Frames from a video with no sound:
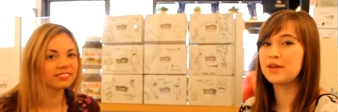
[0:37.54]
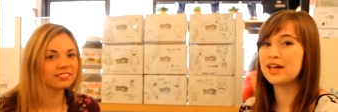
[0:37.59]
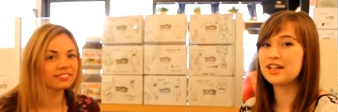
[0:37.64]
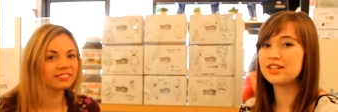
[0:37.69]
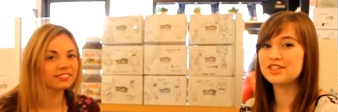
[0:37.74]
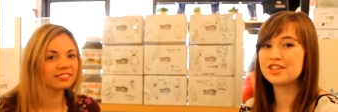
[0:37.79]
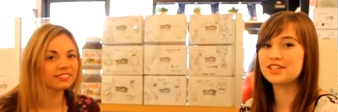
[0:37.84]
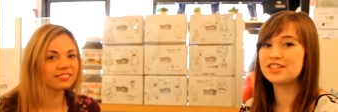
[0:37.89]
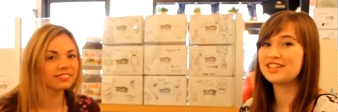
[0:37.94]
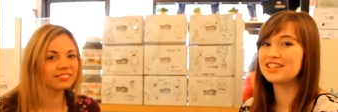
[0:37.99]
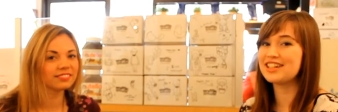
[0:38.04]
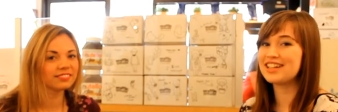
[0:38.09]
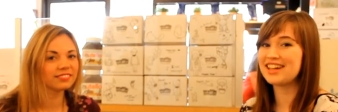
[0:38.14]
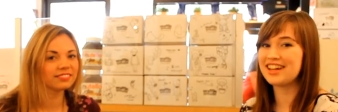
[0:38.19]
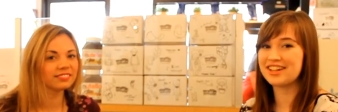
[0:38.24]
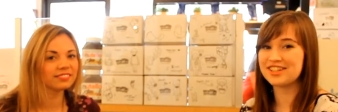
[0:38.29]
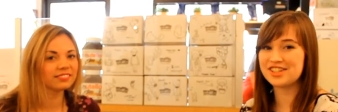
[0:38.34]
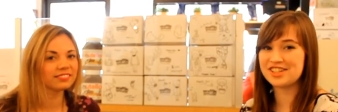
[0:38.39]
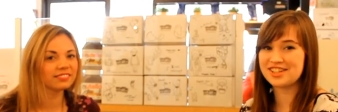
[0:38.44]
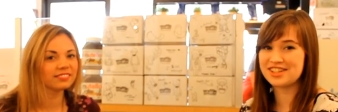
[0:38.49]
Speaker 1: Belgian
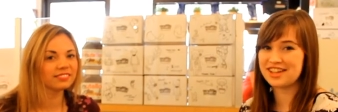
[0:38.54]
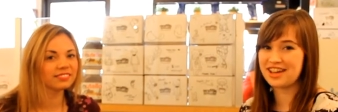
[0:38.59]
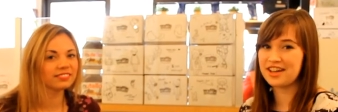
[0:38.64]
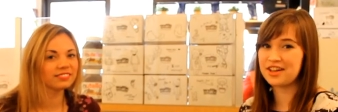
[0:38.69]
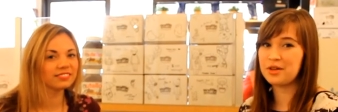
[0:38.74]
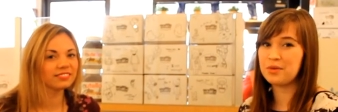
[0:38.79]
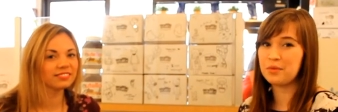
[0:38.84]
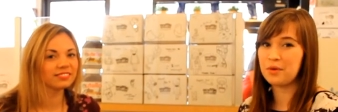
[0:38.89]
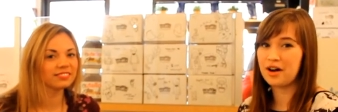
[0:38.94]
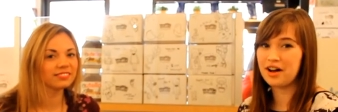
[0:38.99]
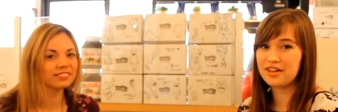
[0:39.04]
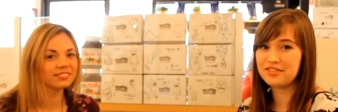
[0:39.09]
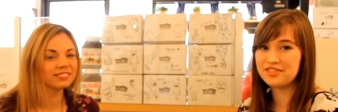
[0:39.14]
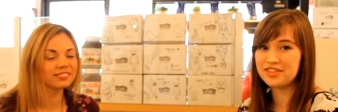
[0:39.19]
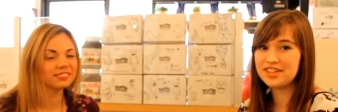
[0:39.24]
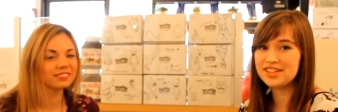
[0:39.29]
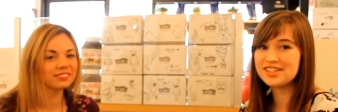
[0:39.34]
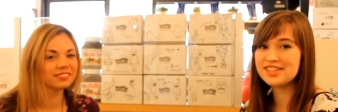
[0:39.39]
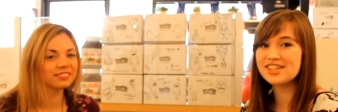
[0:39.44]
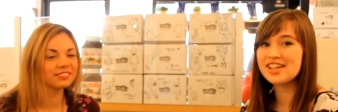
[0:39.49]
Liège style
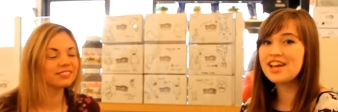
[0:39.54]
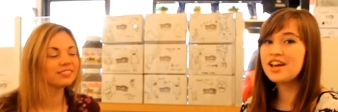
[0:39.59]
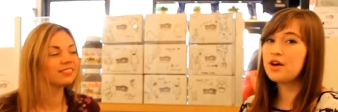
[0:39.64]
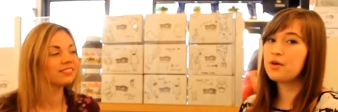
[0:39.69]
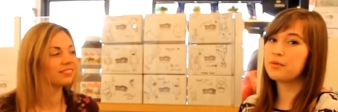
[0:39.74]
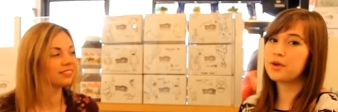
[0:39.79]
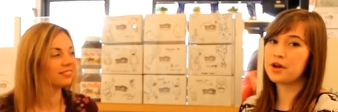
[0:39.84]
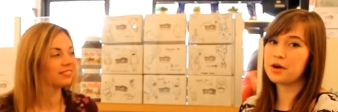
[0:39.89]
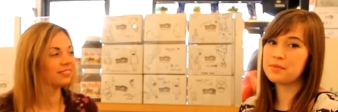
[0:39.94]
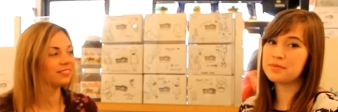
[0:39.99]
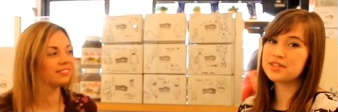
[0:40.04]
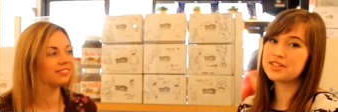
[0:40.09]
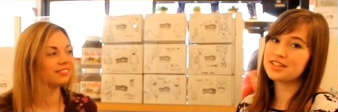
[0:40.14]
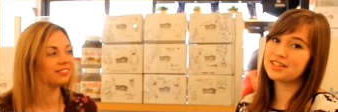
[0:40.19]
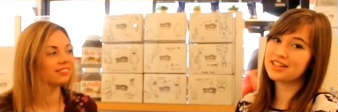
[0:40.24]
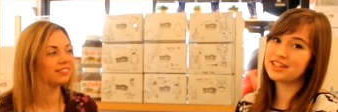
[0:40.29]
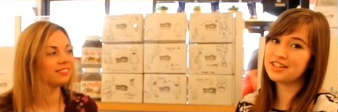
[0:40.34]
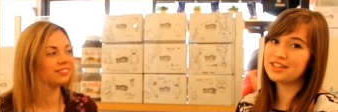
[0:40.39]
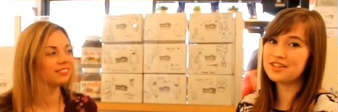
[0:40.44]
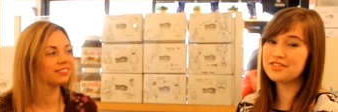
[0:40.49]
waffles. We opened a
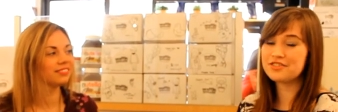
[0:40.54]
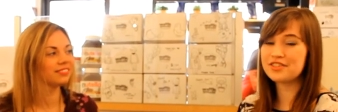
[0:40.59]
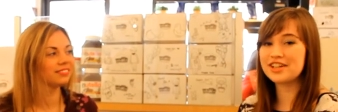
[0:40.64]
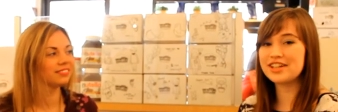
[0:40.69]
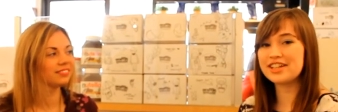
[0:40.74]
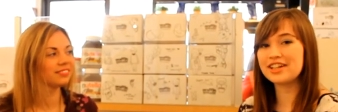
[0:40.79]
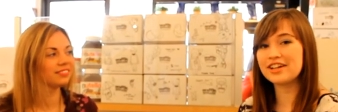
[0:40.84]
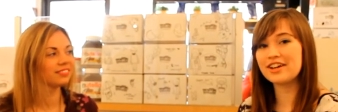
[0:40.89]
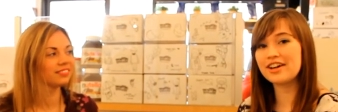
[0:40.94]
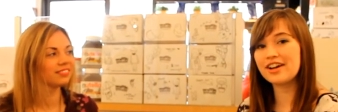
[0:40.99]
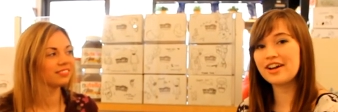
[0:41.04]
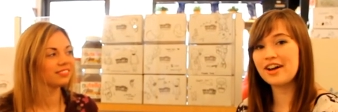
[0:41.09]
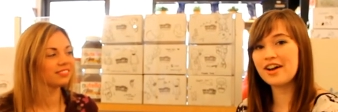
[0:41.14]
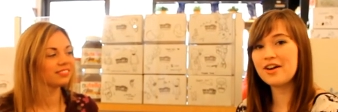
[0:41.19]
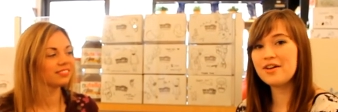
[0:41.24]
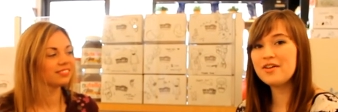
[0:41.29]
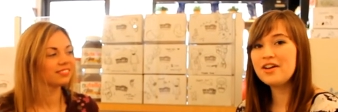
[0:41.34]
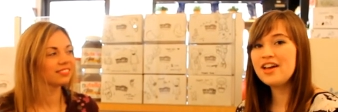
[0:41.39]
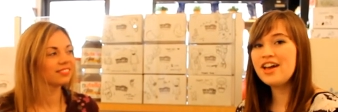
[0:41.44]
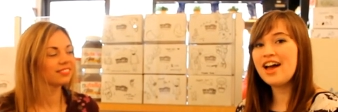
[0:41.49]
little over a year
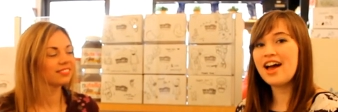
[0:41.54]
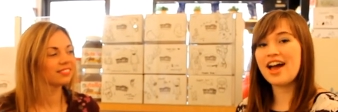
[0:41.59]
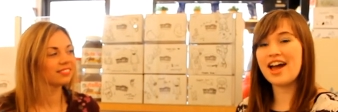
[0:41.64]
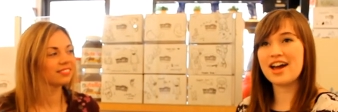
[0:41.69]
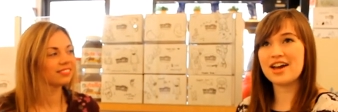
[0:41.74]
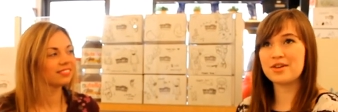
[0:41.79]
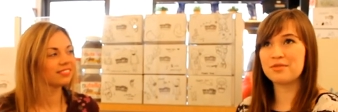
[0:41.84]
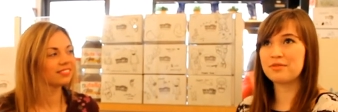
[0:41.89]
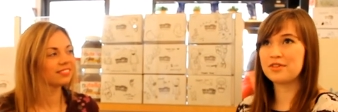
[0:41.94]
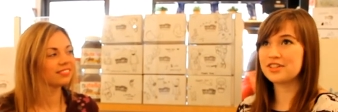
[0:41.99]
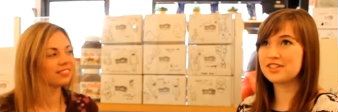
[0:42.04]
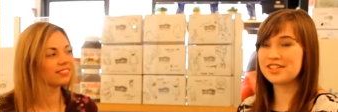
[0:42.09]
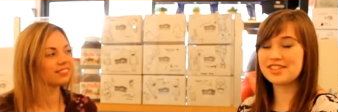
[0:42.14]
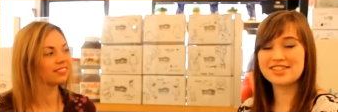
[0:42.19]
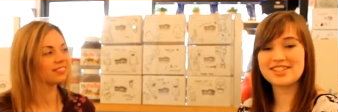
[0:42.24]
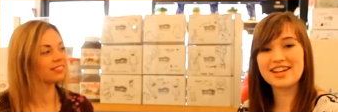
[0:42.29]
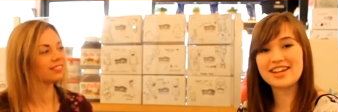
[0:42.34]
ago, and we're just